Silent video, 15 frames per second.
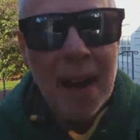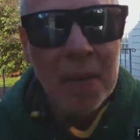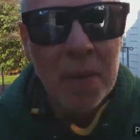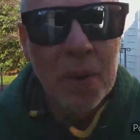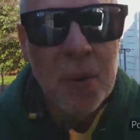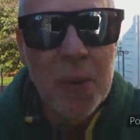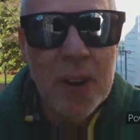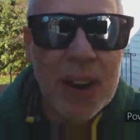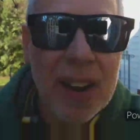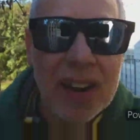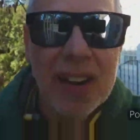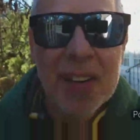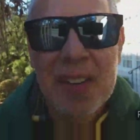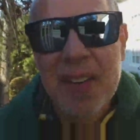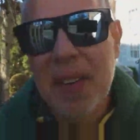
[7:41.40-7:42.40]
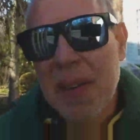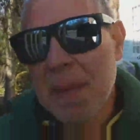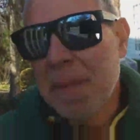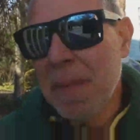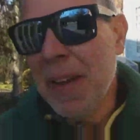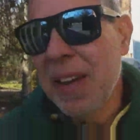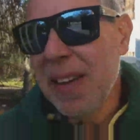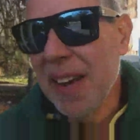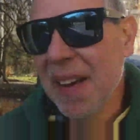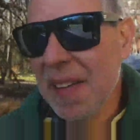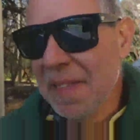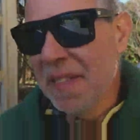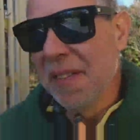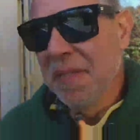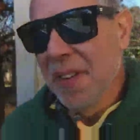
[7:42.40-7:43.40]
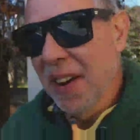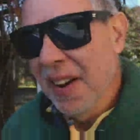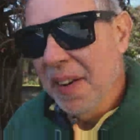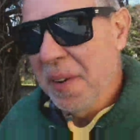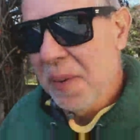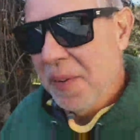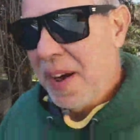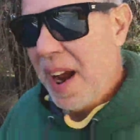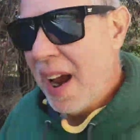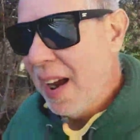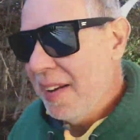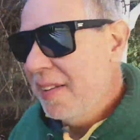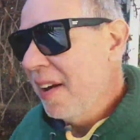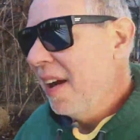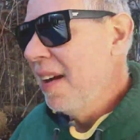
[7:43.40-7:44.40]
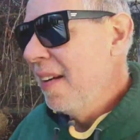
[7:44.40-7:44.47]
now we're going to get into the meat of the video, guys.